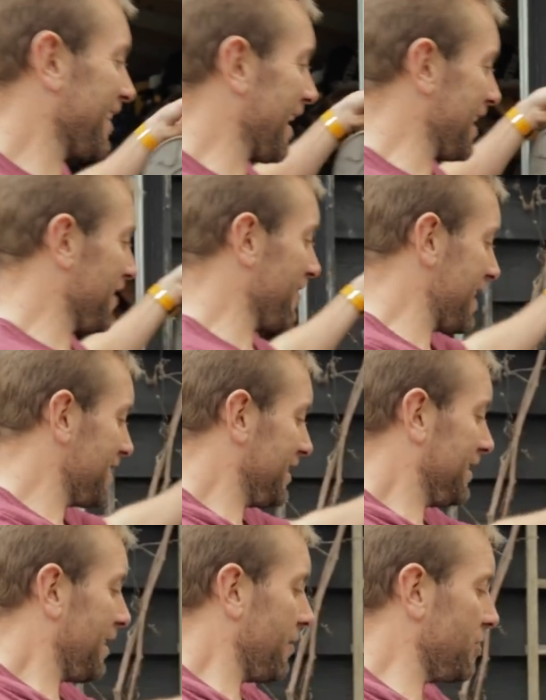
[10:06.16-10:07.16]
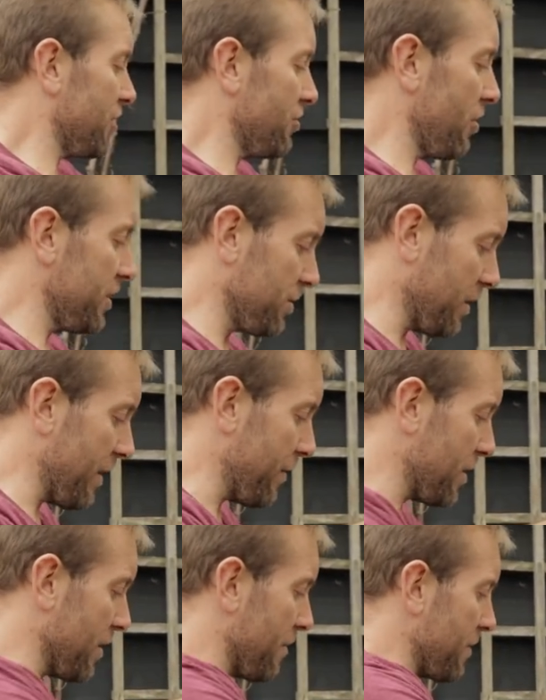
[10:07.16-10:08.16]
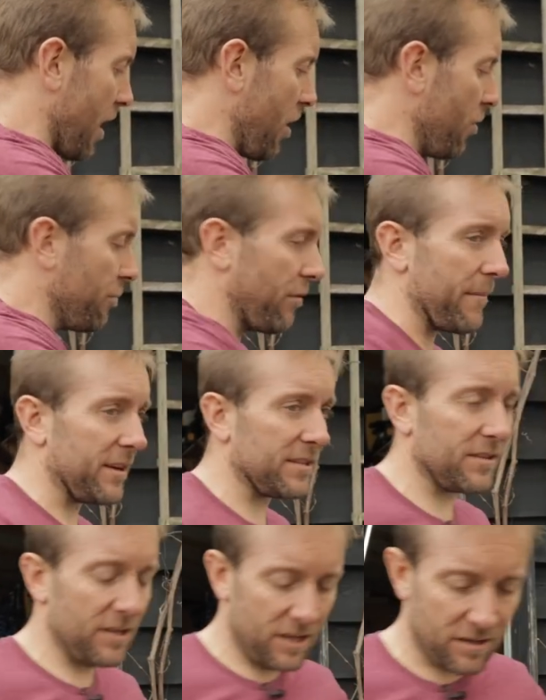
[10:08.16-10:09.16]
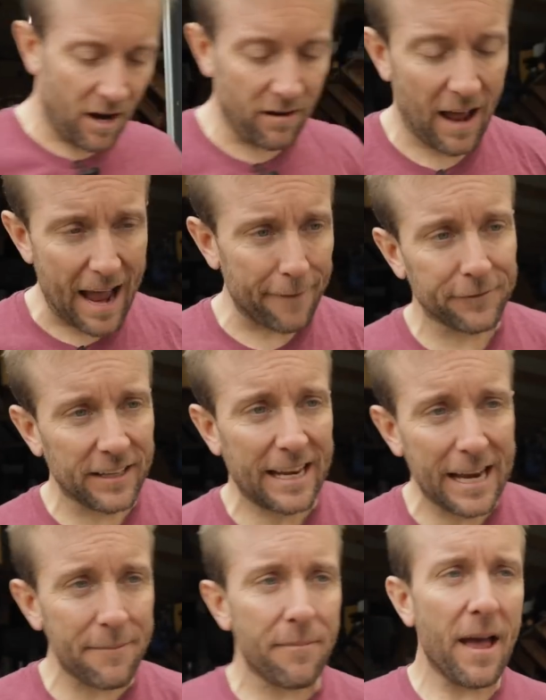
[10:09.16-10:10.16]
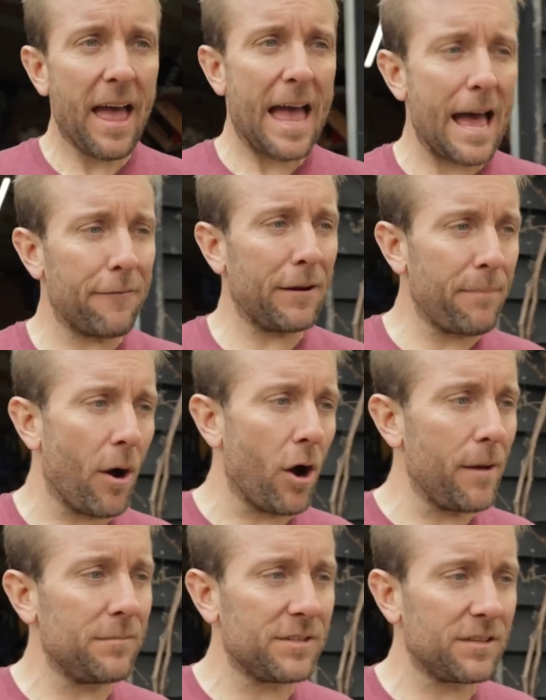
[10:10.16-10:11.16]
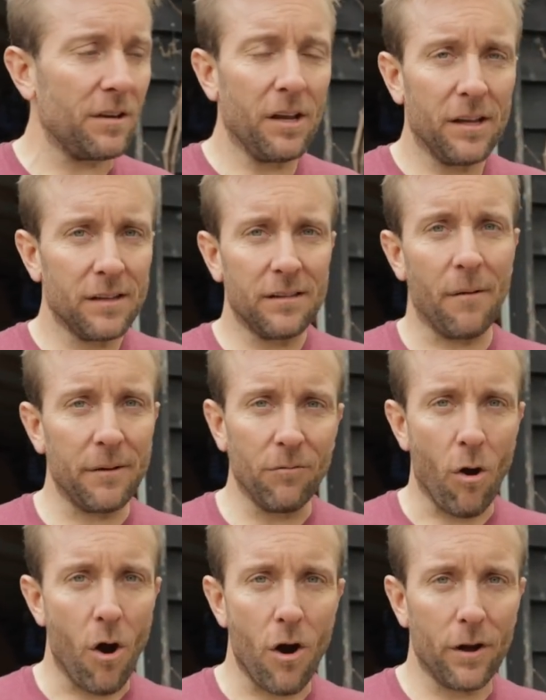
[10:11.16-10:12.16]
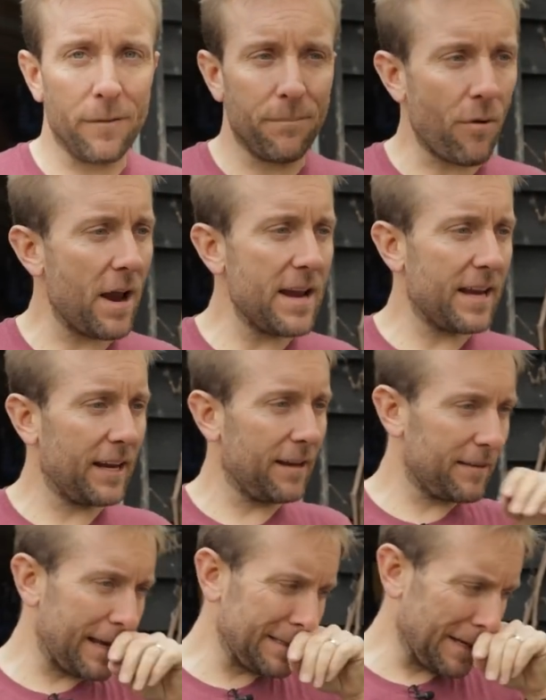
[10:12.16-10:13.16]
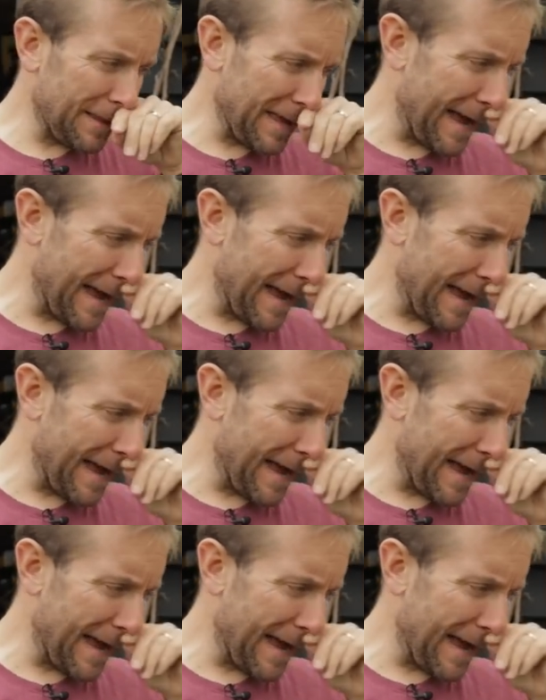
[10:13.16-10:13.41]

Get that in your head. I'm just trying to sort of give you the, the whole premise that you don't have to keep having pipes going wrong and breaking and things like